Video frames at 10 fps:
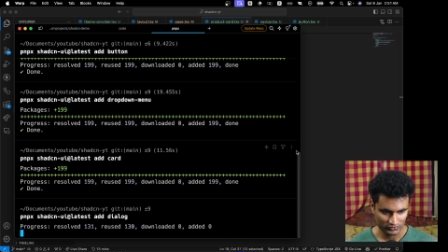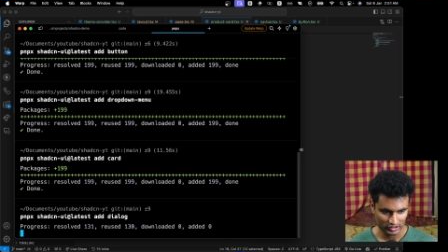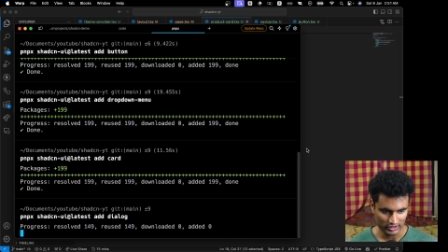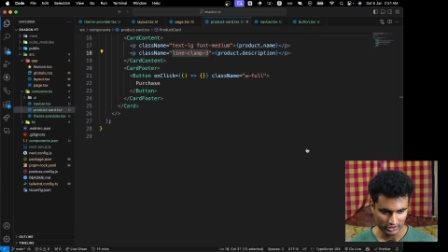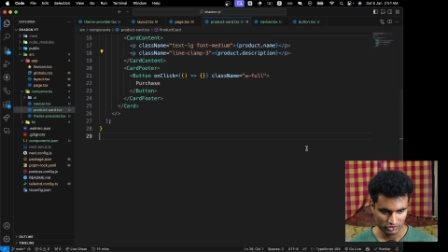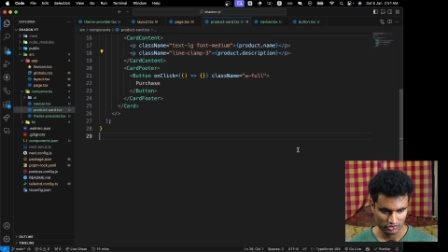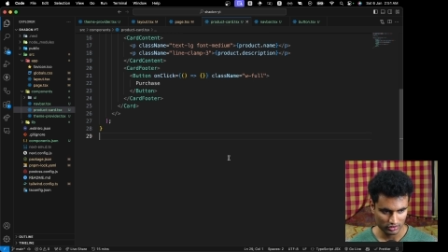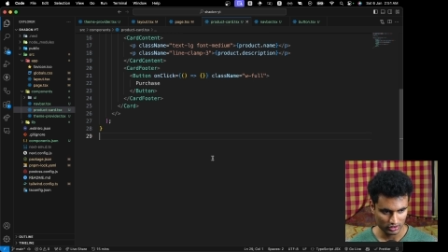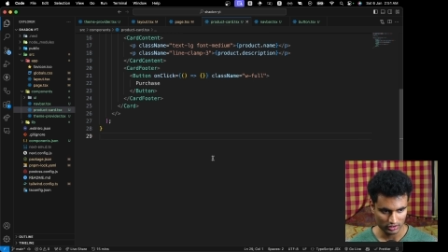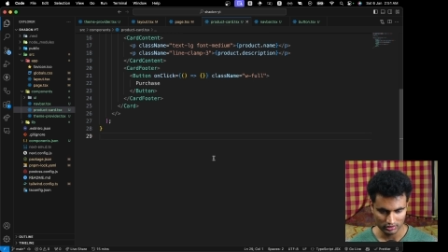let's
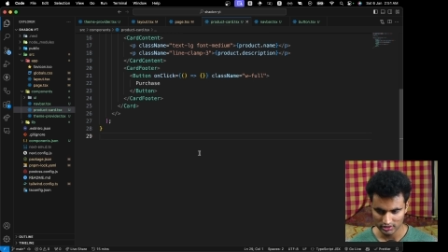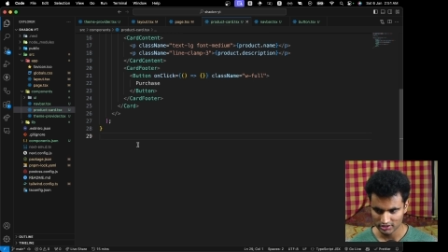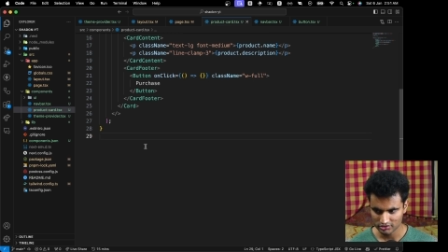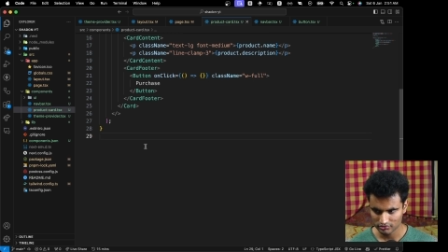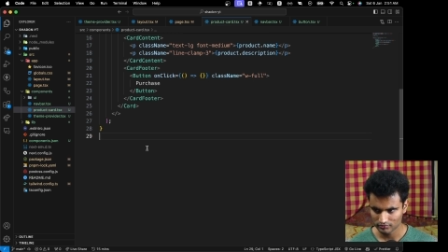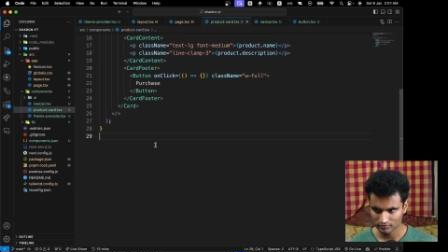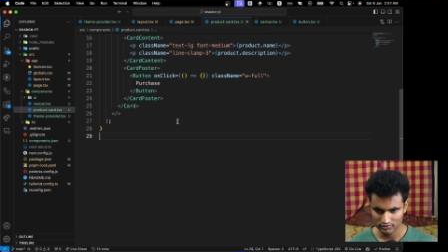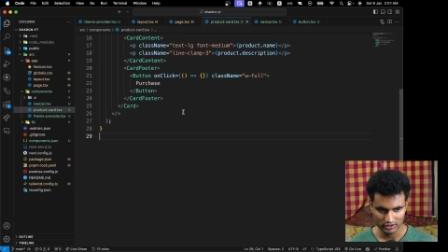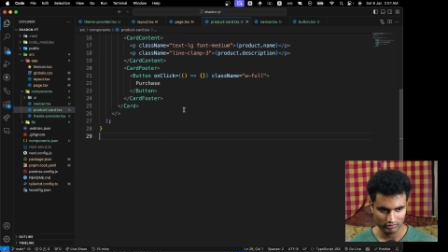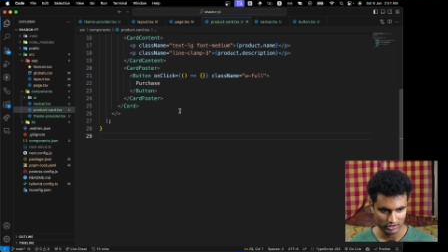just,
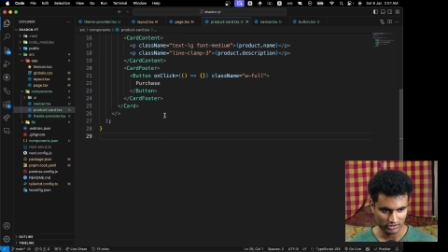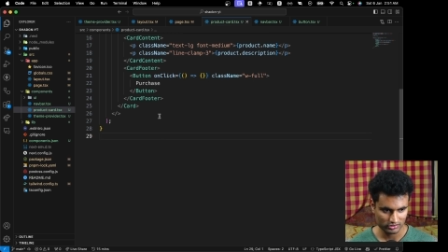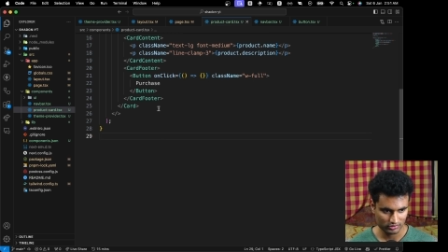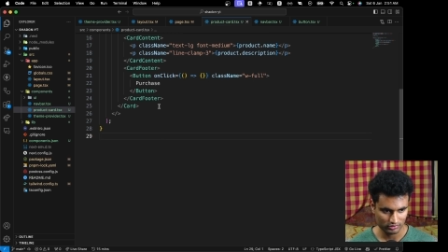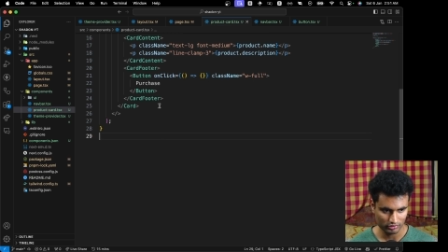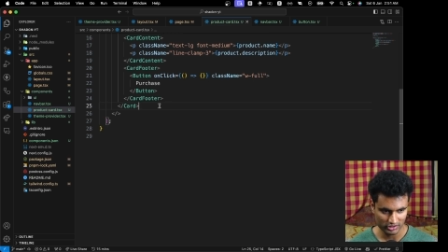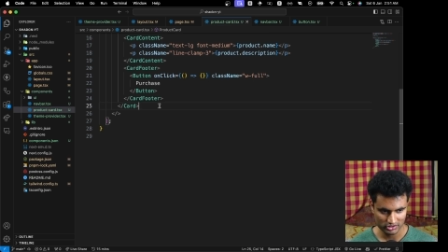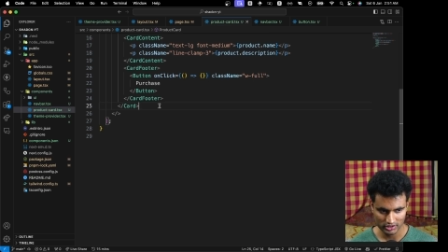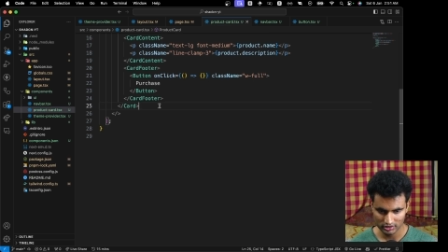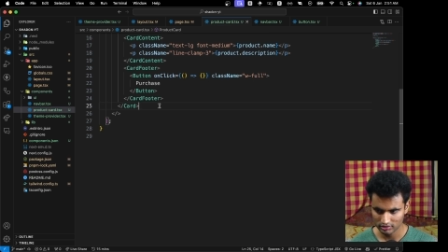it will just do its
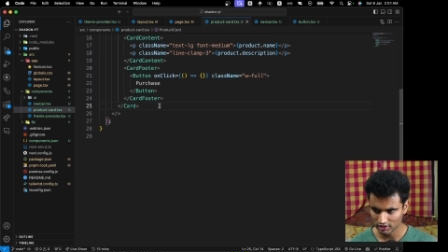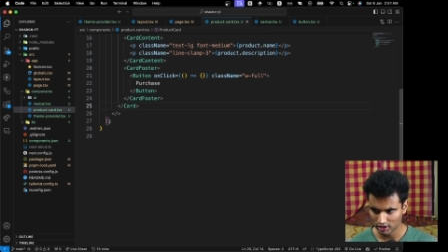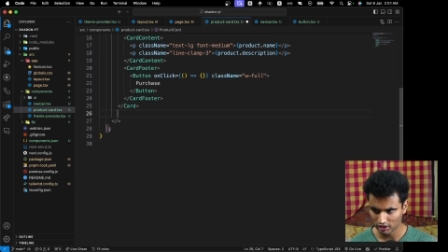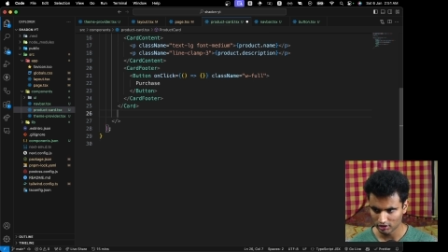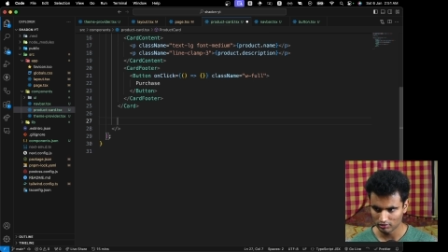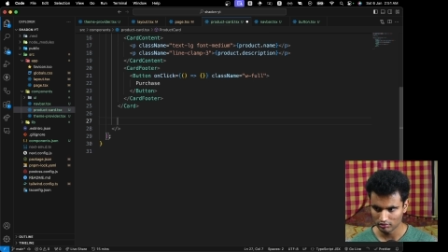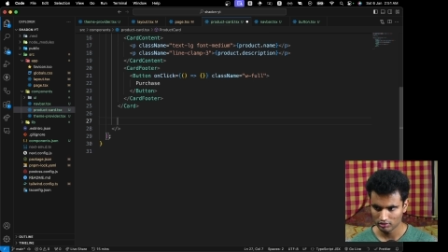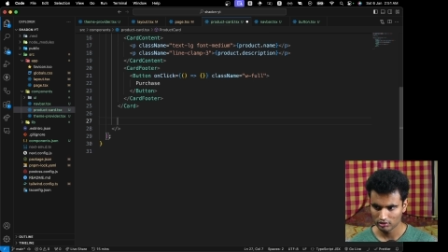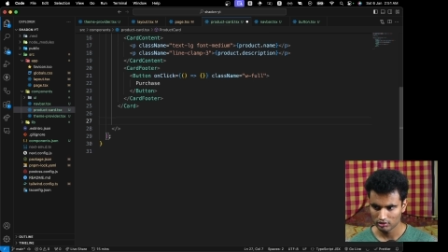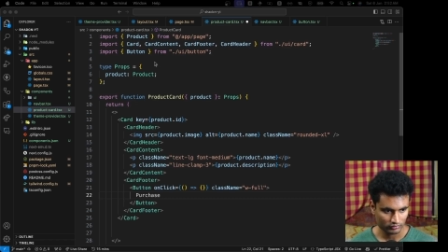thing now.
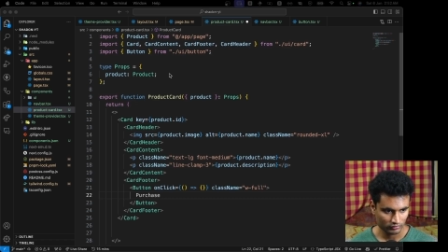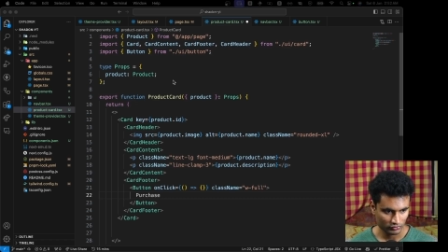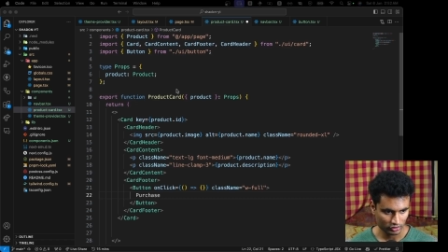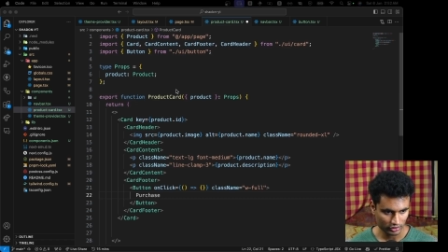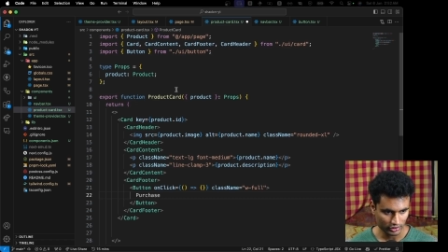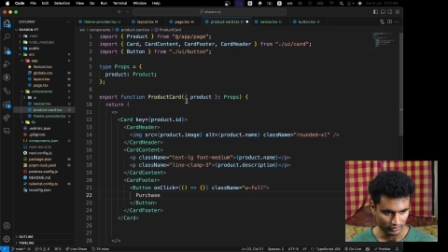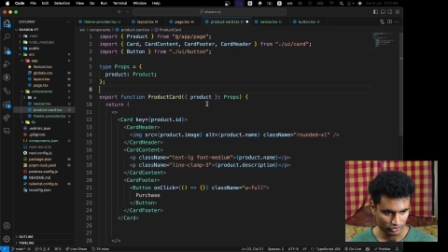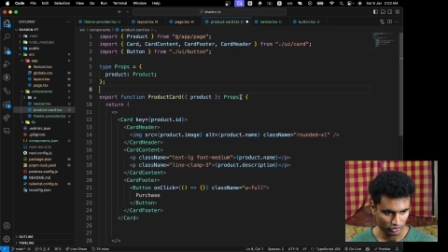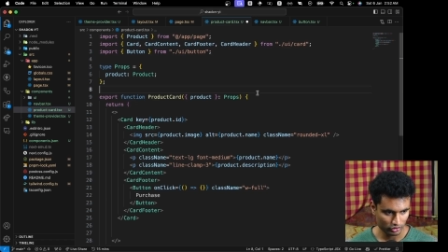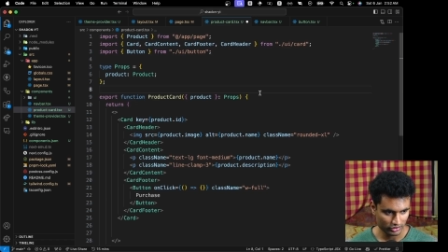Okay,
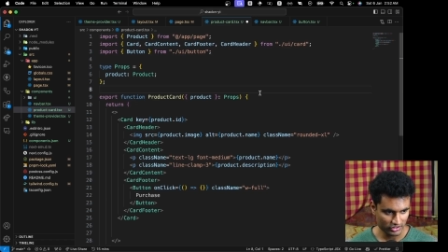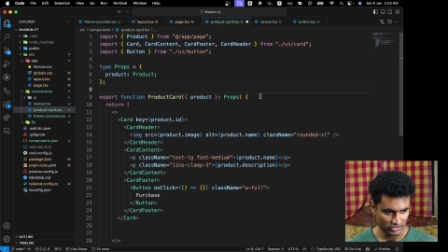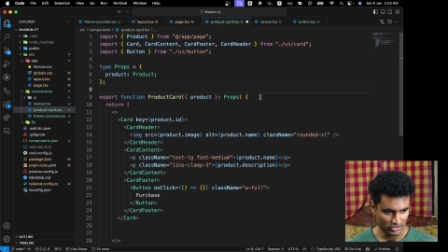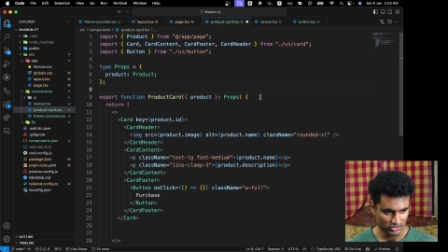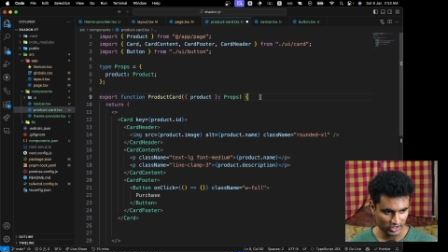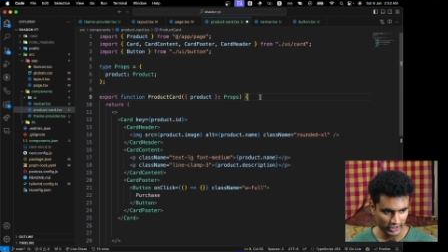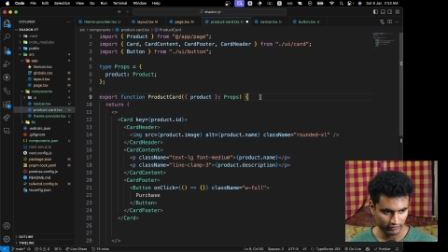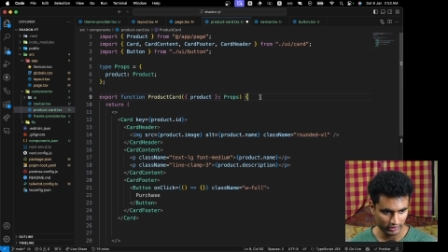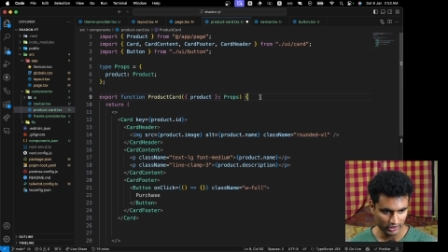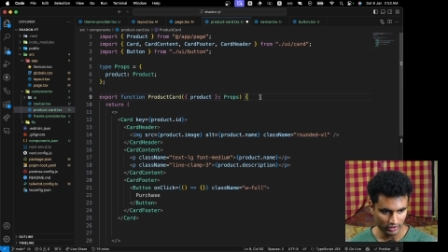so this is the state
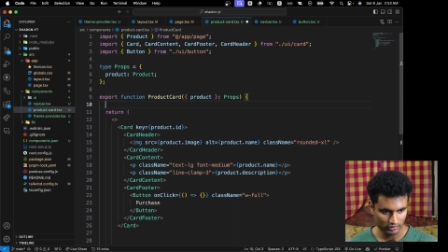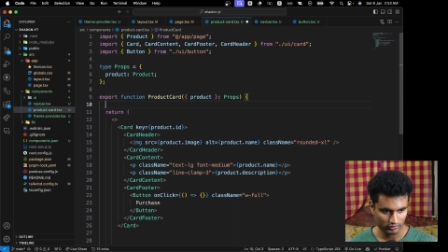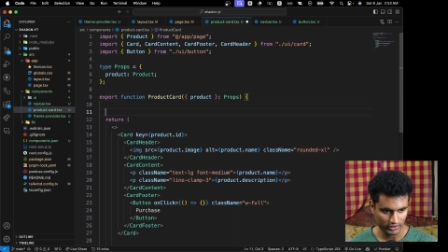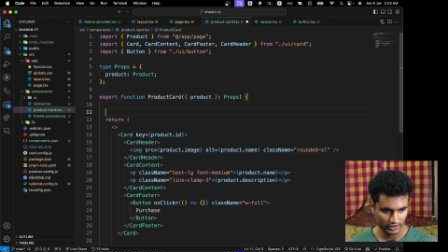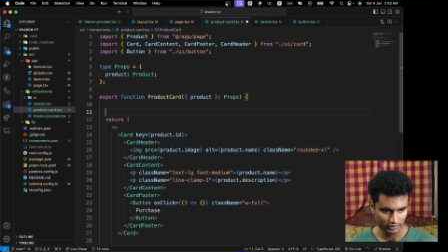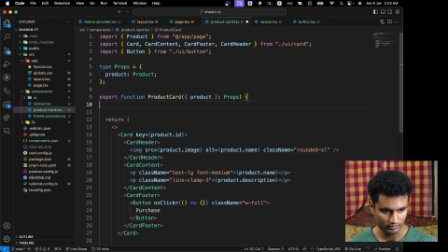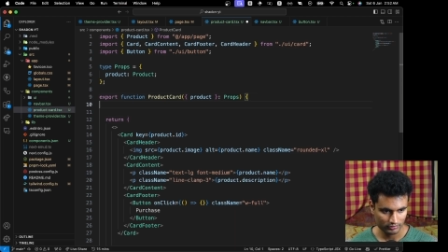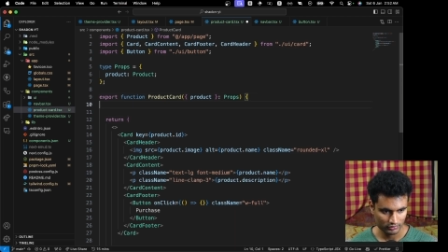we need right here.